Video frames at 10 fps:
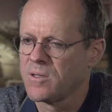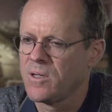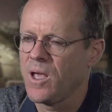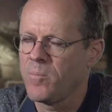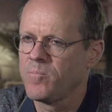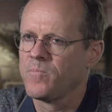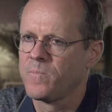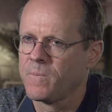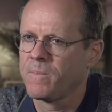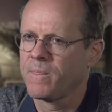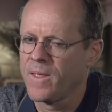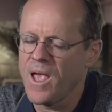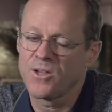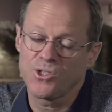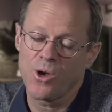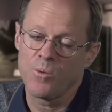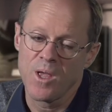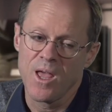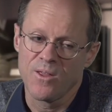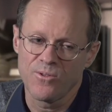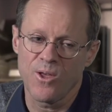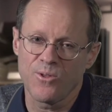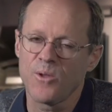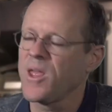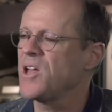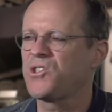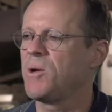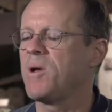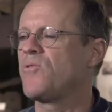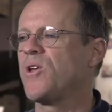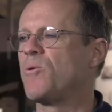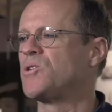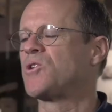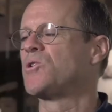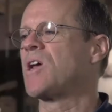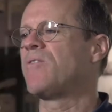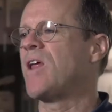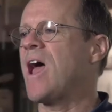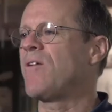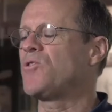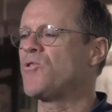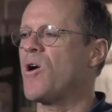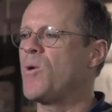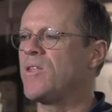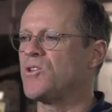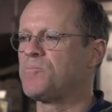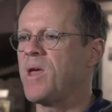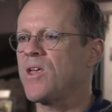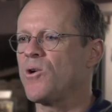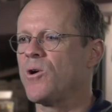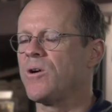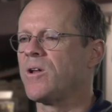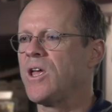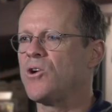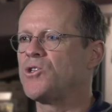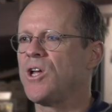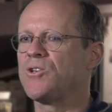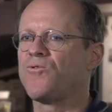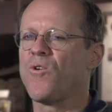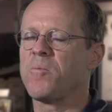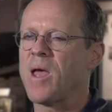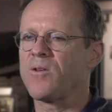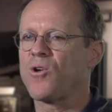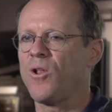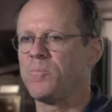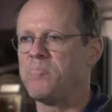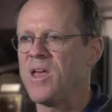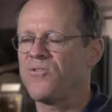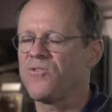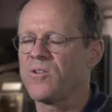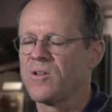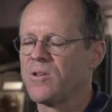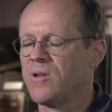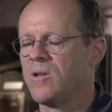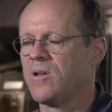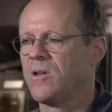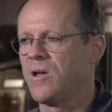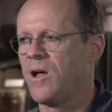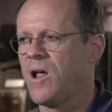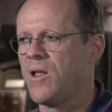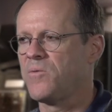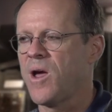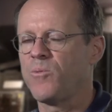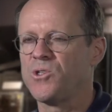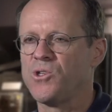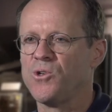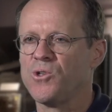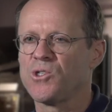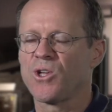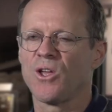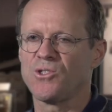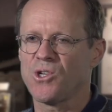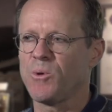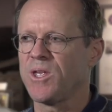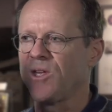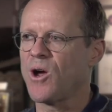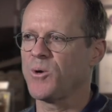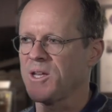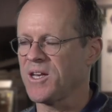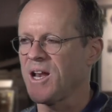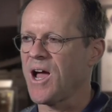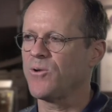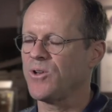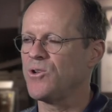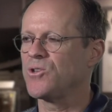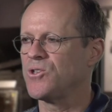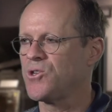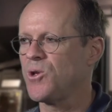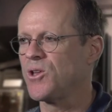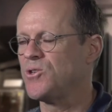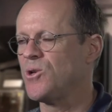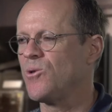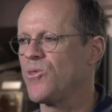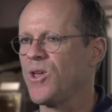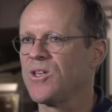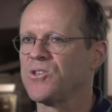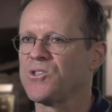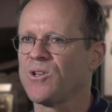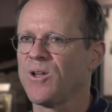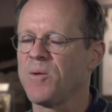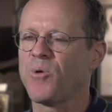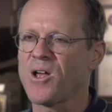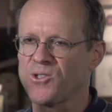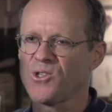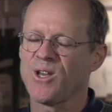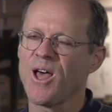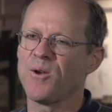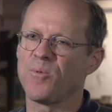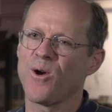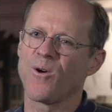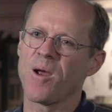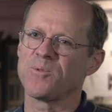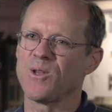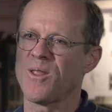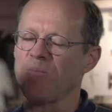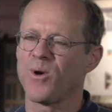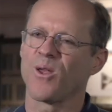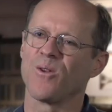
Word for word: that. Yep. Yeah, so the SGML thing was kind of an afterthought. We had this maker interchange format called MIF that was used to get, so we could go in and out, and you could do things and process in other programs and then